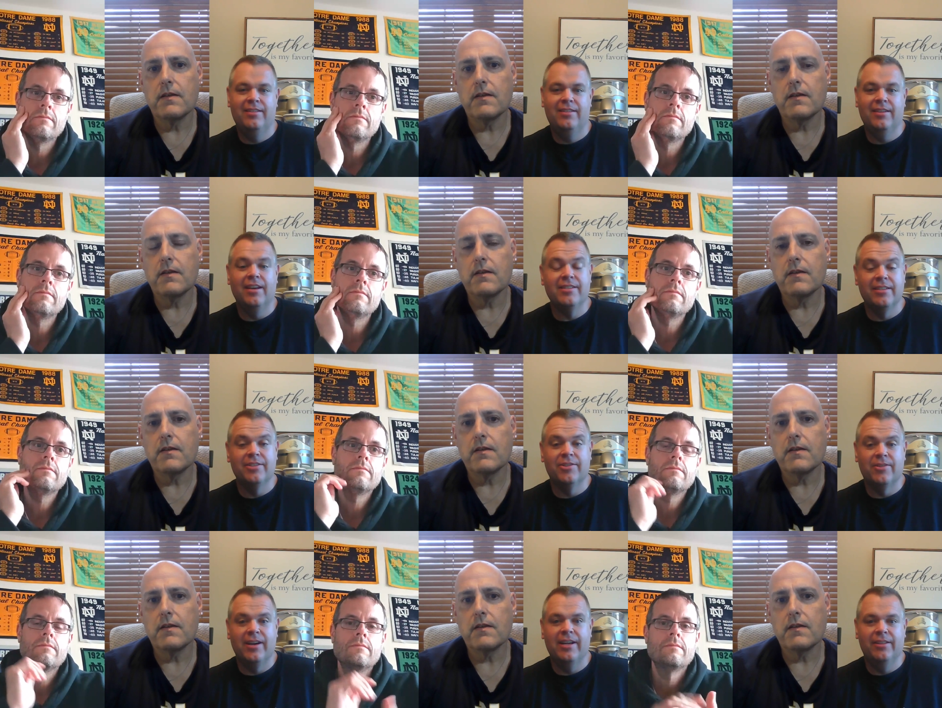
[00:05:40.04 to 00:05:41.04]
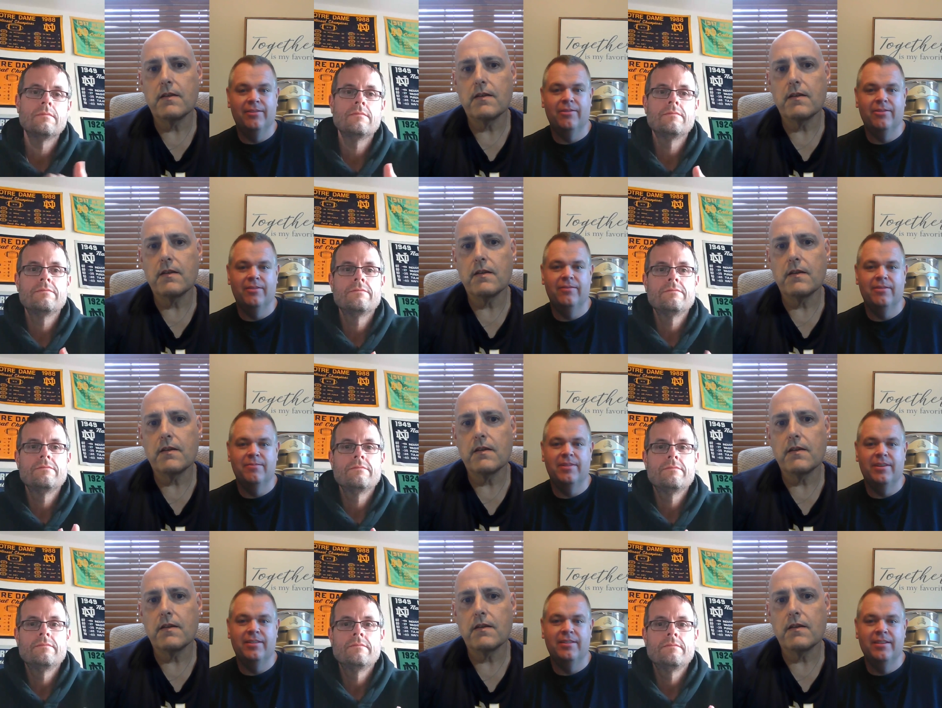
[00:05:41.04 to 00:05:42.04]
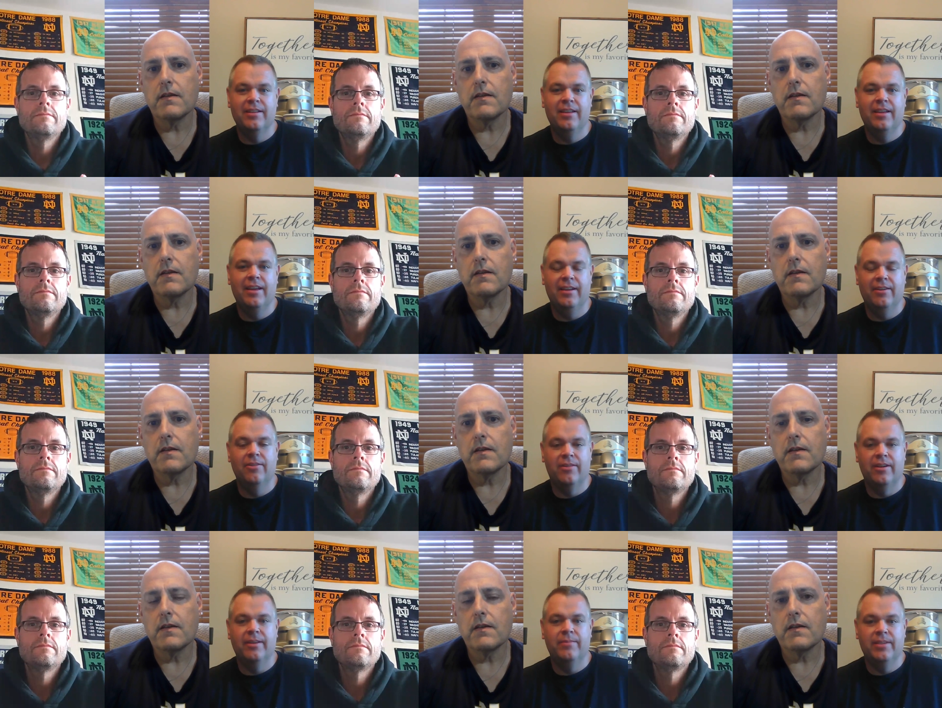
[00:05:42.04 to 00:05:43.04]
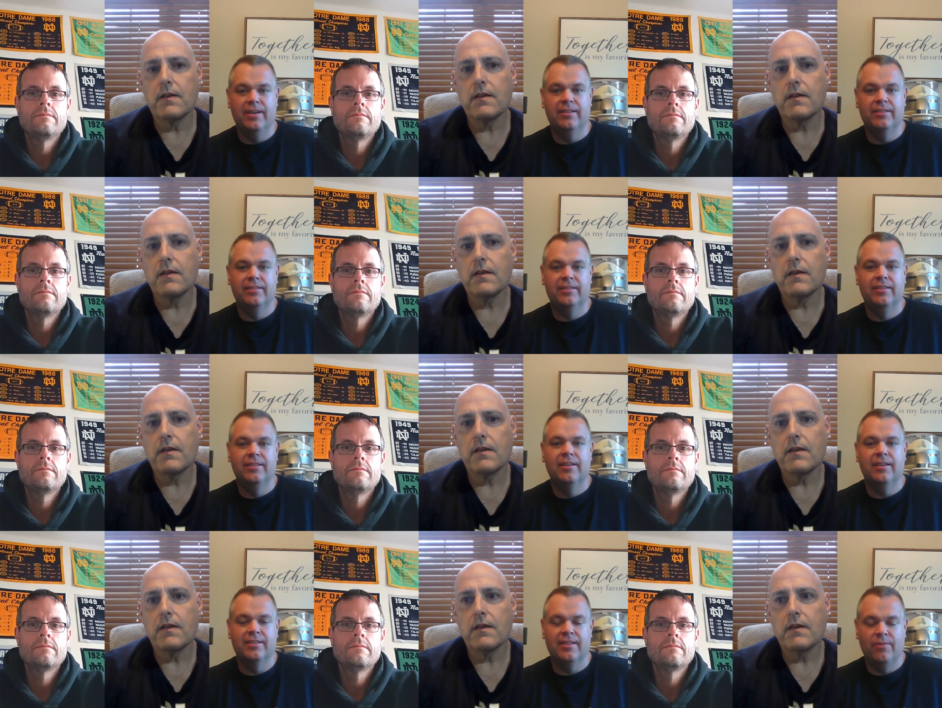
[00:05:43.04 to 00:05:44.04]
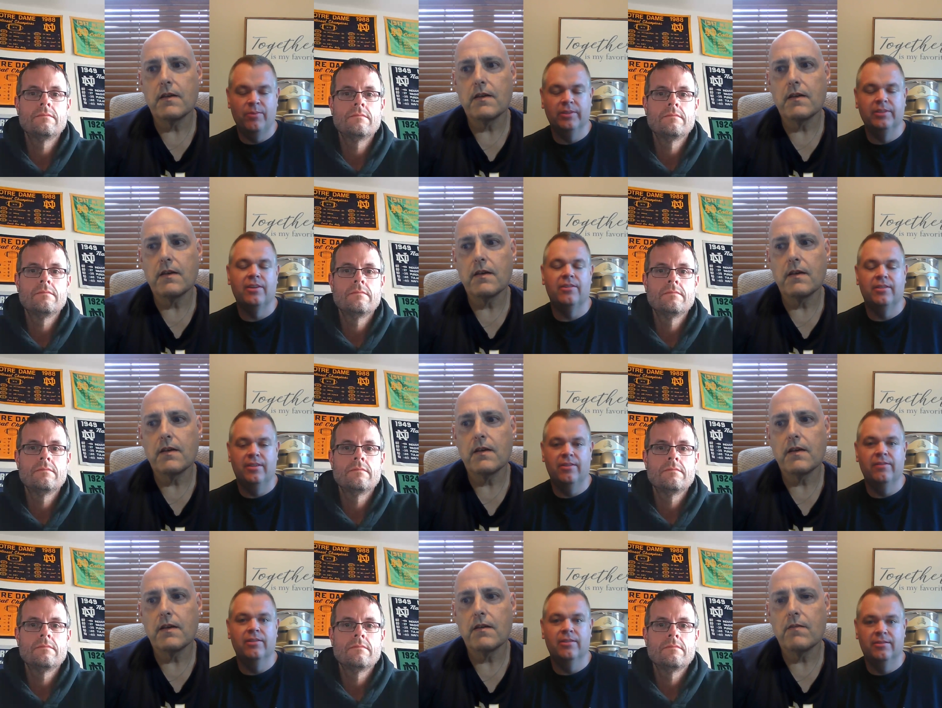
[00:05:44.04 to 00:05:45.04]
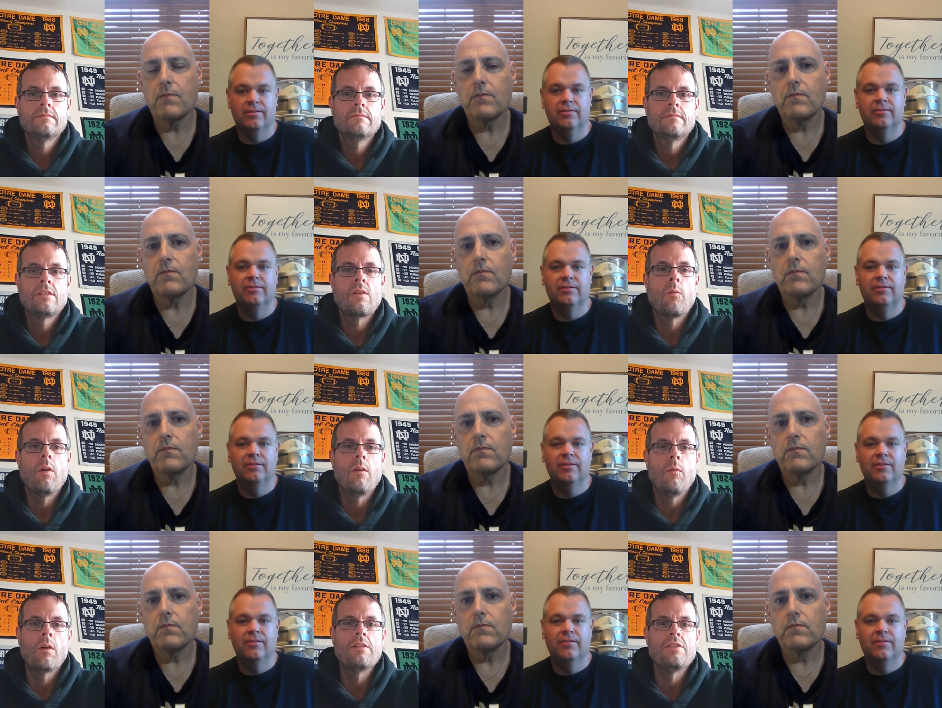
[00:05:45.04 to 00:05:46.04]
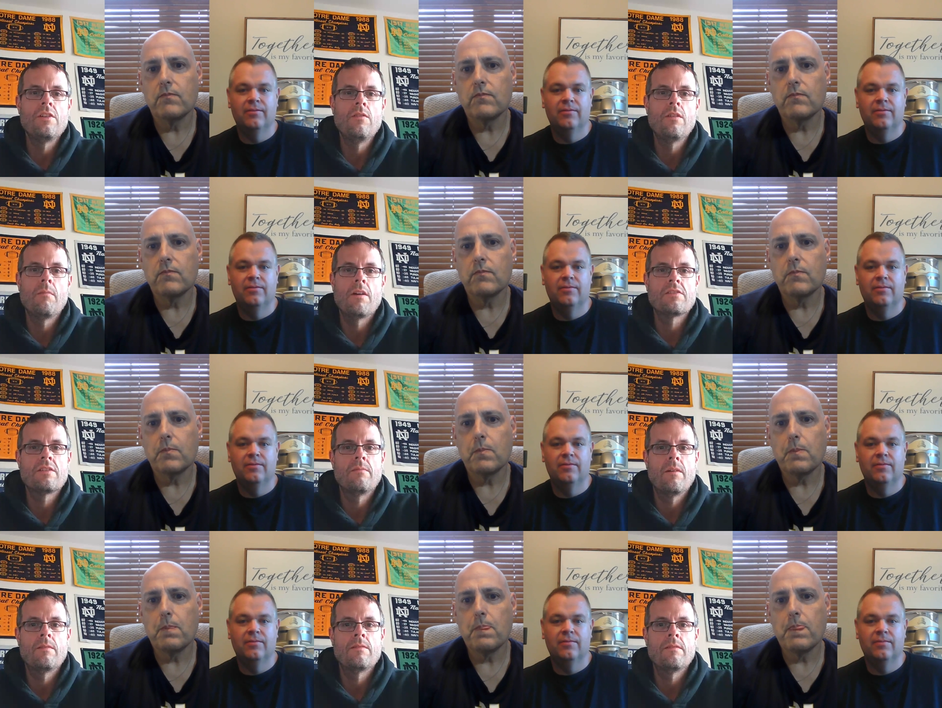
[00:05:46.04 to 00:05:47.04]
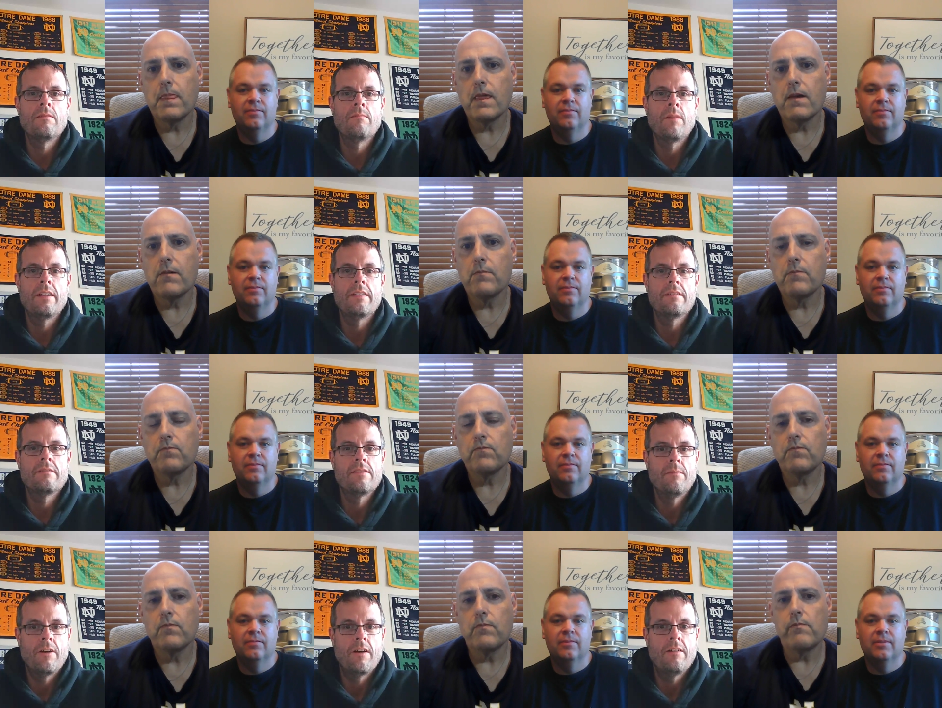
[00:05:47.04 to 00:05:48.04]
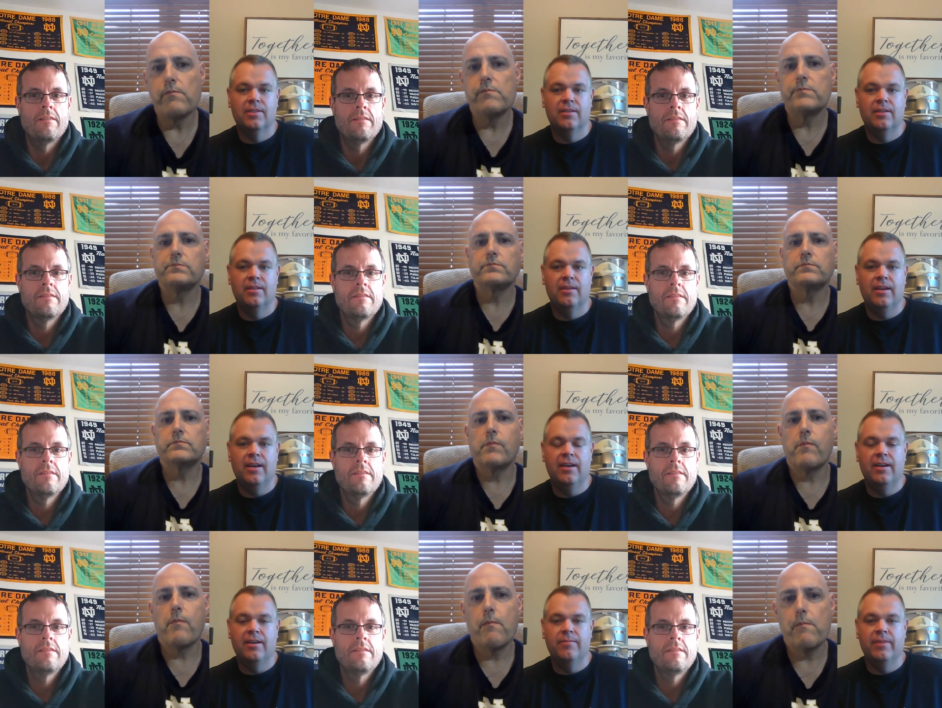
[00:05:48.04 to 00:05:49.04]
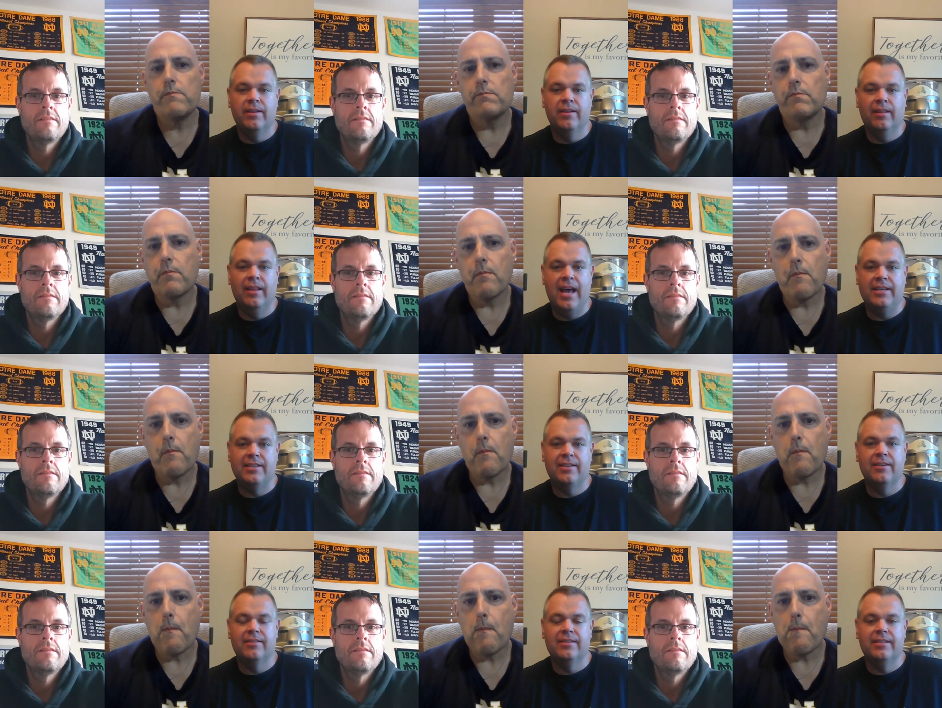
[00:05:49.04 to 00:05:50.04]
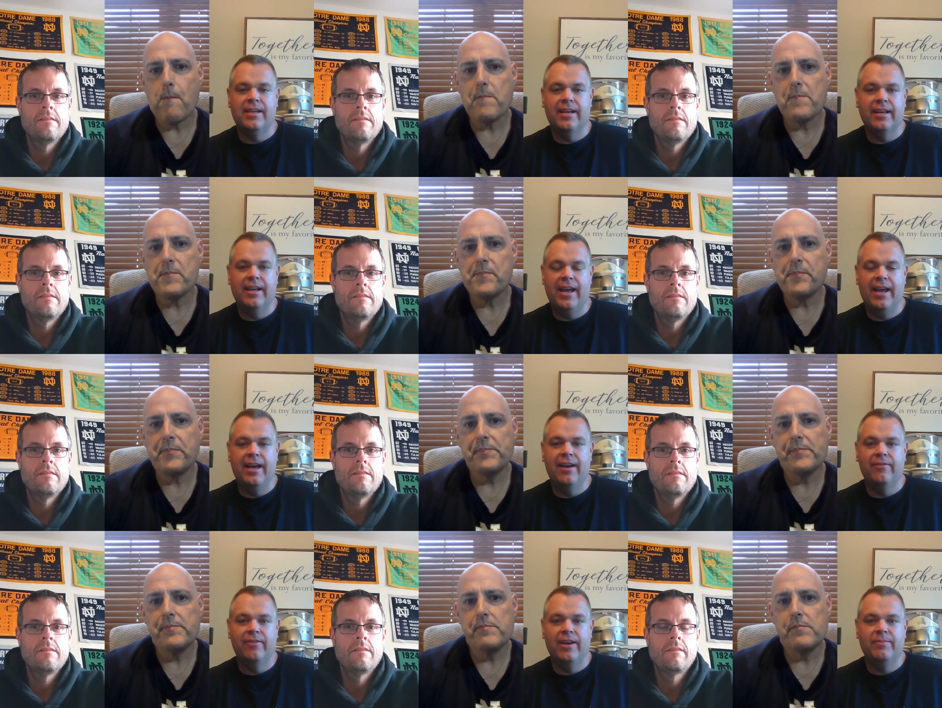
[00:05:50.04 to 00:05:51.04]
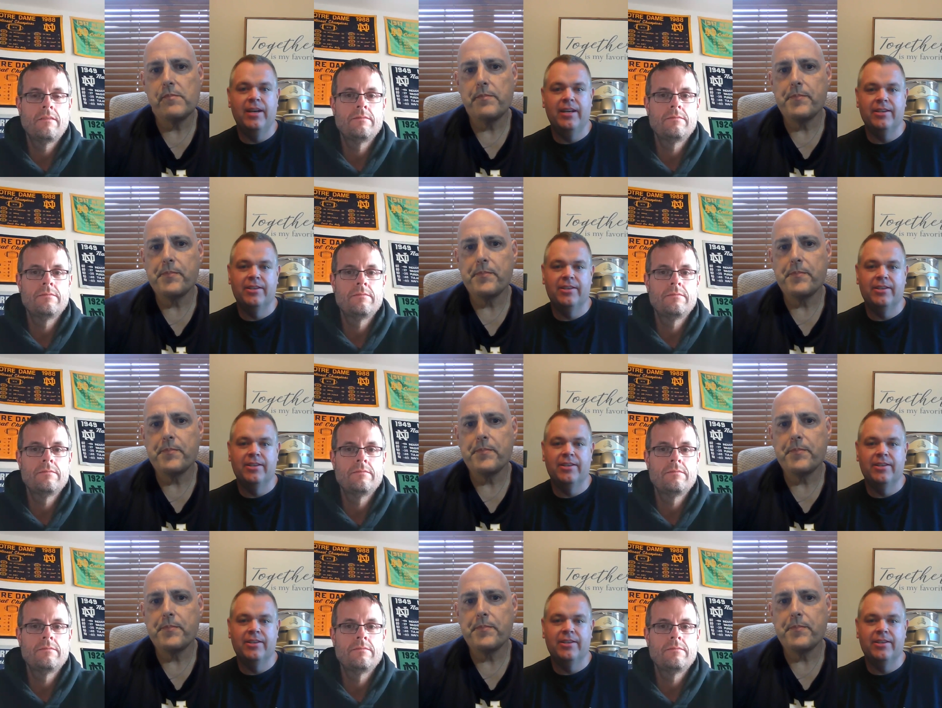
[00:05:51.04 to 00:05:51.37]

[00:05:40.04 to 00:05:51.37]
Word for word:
Speaker 1: doesn't try and throw the football and Notre Dame does, because they will turn it over.
Speaker 2: So, what worries you the most,
Speaker 1: Mike, tomorrow? Um, last year's second half, I'm not